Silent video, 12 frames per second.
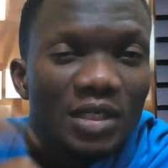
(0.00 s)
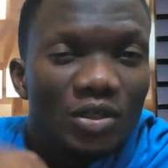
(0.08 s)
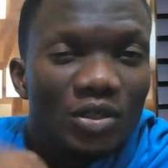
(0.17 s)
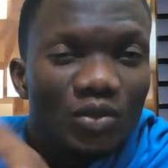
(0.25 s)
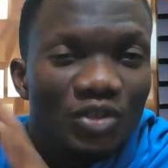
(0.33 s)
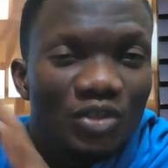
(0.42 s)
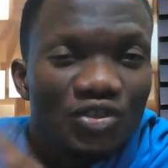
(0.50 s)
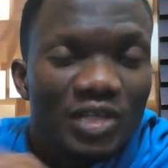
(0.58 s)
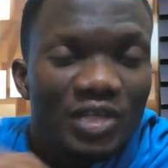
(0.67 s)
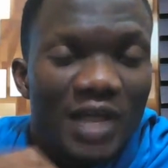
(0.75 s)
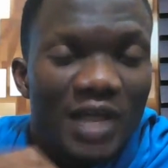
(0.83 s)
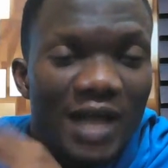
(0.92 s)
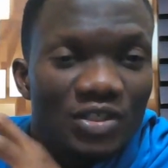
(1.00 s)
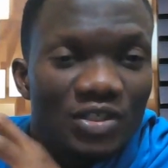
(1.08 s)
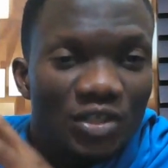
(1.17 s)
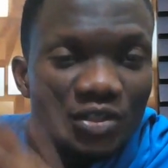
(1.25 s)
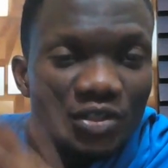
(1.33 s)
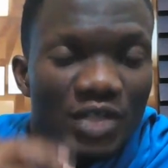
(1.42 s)
question and
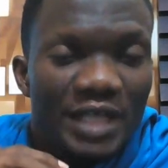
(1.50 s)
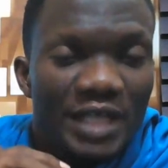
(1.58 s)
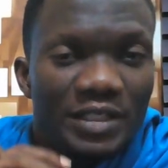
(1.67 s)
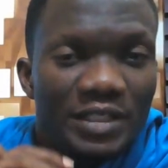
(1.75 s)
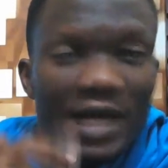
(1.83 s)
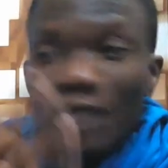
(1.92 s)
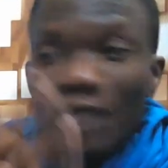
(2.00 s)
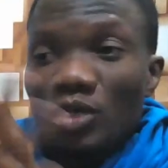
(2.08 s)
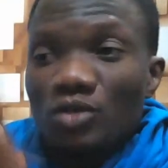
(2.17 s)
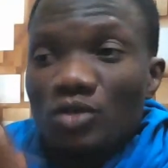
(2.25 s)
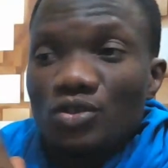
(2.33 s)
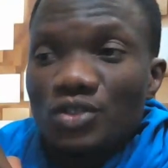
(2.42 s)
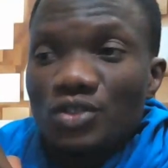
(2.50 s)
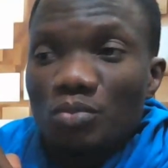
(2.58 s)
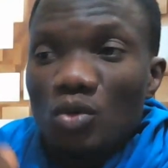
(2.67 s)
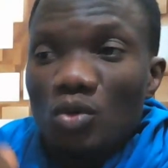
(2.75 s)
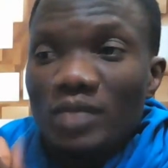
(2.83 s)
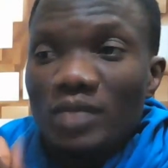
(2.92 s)
answers, and I want to use the
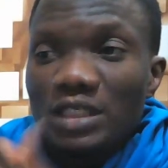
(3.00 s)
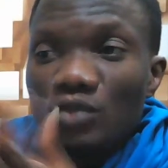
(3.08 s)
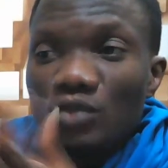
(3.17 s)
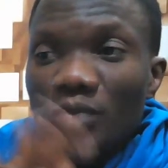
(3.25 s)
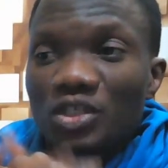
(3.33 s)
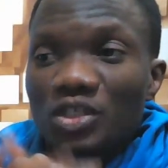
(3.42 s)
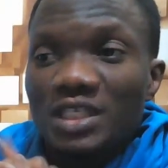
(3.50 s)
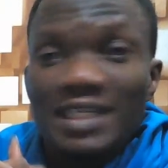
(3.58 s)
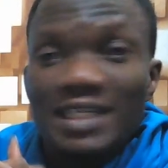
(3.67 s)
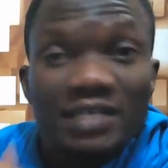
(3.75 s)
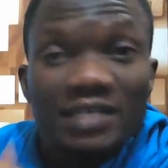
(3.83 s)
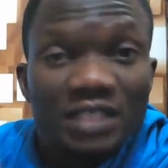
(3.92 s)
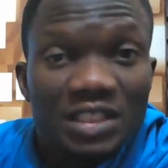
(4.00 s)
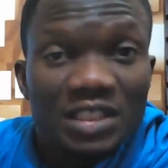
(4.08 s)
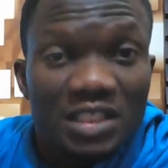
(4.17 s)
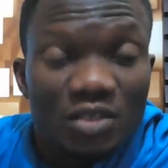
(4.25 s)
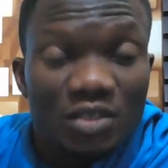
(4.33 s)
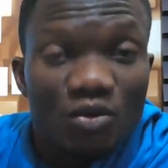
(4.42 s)
moment to appreciate every
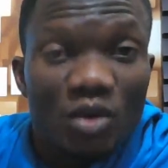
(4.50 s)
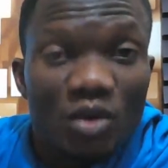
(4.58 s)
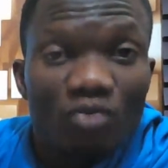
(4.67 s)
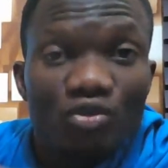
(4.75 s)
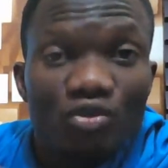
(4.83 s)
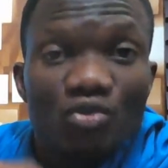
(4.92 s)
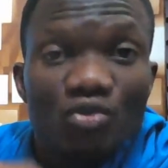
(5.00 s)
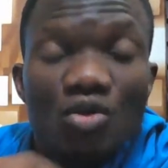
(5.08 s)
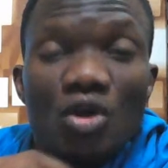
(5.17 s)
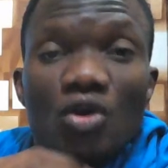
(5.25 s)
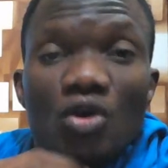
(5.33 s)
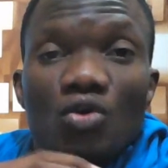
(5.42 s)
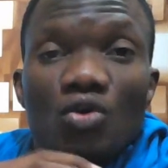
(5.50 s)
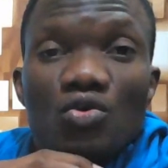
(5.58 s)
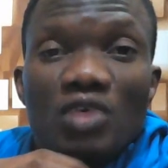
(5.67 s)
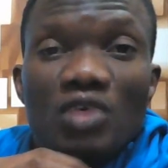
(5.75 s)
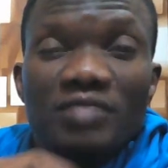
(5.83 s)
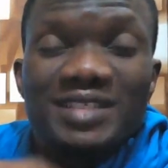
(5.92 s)
single one of you
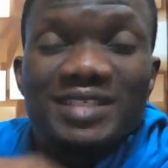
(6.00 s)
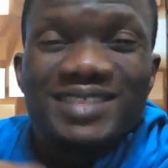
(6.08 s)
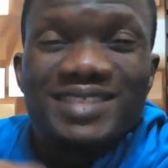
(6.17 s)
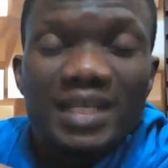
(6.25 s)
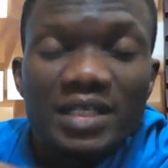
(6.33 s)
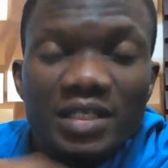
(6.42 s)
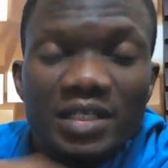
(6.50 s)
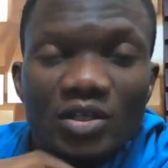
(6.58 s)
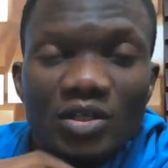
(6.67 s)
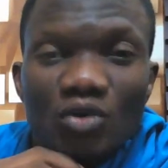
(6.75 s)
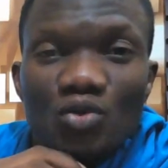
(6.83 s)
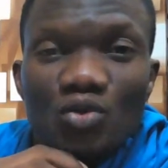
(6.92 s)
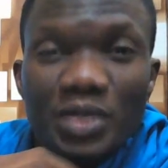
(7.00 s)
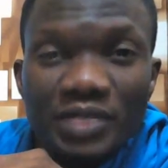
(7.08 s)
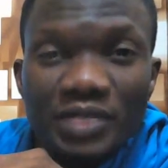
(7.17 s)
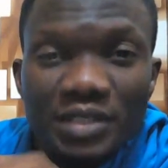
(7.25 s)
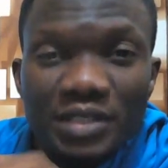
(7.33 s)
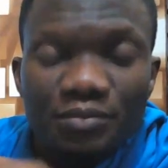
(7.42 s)
who have been sending in your
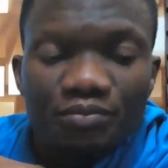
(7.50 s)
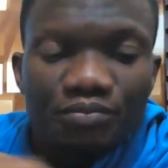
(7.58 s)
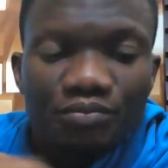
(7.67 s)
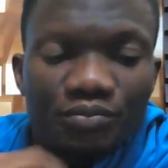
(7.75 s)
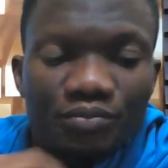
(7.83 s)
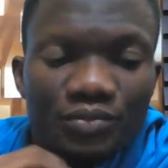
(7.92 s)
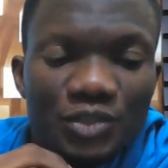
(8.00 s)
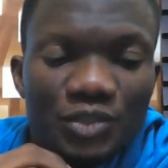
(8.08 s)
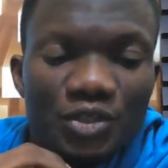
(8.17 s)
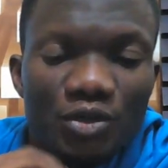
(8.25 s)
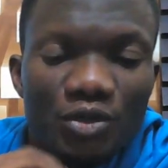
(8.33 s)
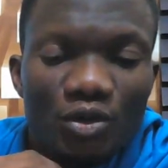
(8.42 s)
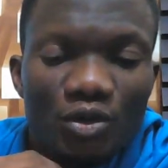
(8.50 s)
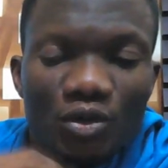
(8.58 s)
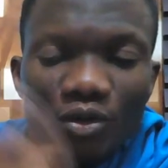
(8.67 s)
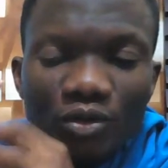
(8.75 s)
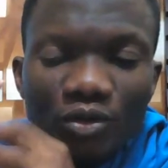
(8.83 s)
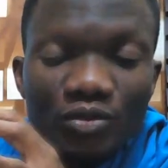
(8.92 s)
query,
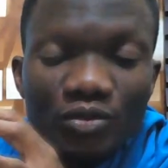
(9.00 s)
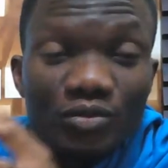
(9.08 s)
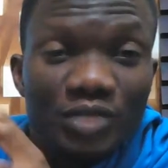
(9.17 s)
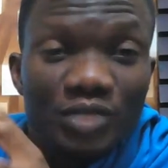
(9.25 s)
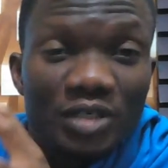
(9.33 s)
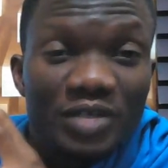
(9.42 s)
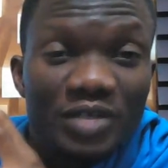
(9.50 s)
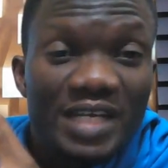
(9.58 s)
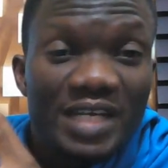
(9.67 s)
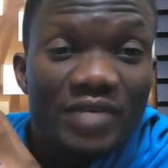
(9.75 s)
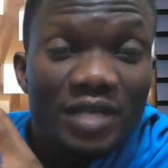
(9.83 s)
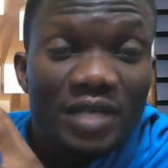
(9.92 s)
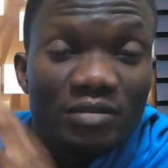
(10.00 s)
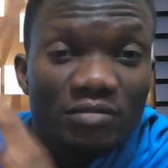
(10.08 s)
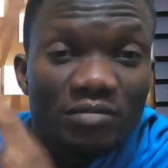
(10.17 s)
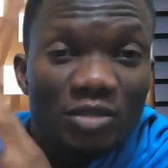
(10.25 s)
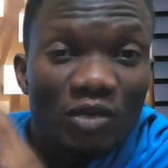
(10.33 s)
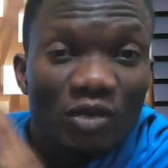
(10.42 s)
the gray area
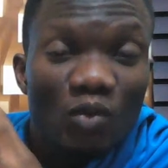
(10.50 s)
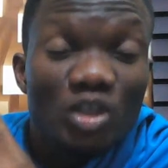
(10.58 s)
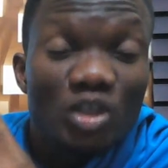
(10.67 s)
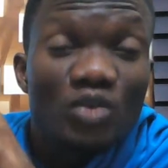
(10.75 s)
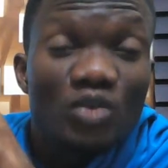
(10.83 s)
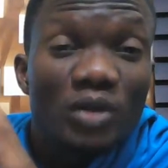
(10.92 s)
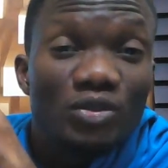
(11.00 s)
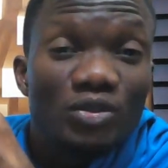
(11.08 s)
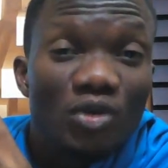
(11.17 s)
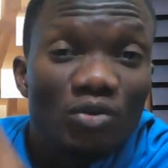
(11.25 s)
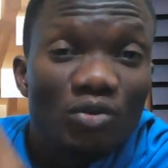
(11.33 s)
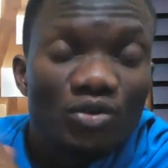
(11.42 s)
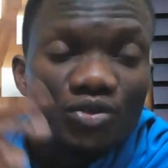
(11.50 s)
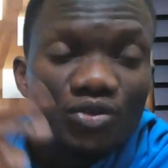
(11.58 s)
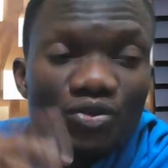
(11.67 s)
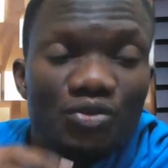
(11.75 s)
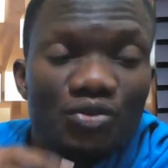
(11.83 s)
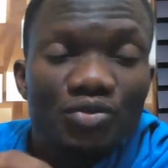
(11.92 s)
of what you want to know
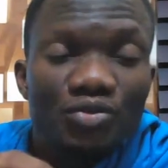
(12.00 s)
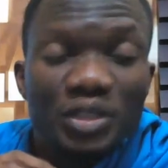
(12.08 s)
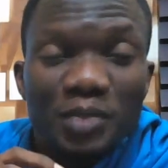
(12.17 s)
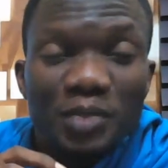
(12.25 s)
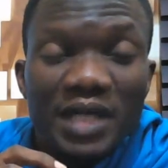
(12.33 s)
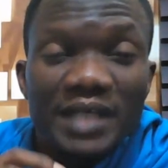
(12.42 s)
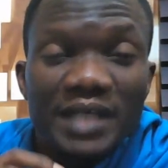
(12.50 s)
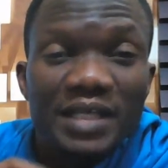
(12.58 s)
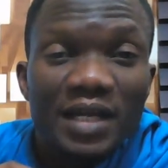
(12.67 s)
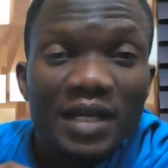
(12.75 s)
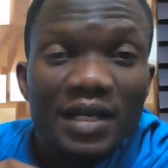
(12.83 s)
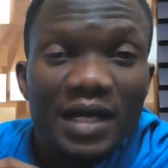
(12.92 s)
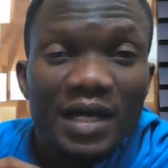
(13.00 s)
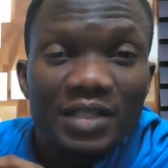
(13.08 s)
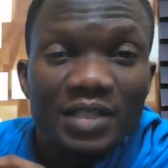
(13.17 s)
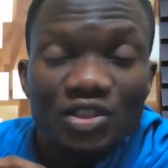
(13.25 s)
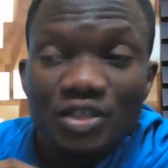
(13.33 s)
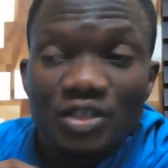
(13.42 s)
to
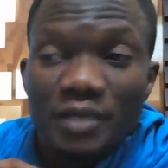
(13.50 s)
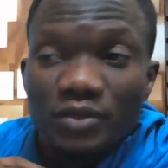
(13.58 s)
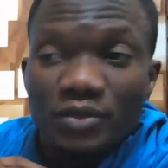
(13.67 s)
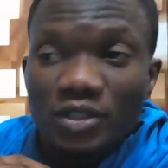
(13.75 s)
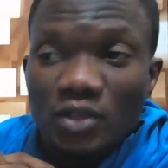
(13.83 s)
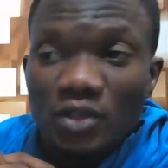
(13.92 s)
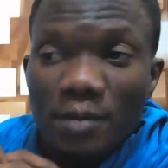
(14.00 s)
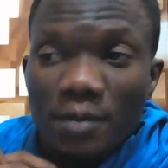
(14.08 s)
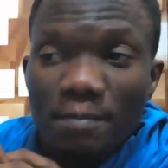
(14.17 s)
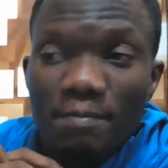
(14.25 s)
greatmanayilara@gmail.com.